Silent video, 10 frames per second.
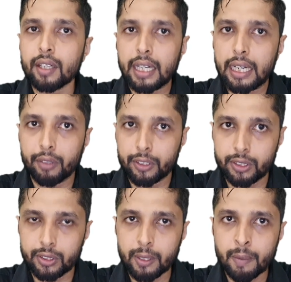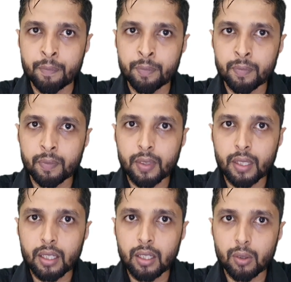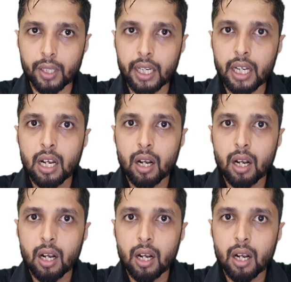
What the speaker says: allowances. Okay.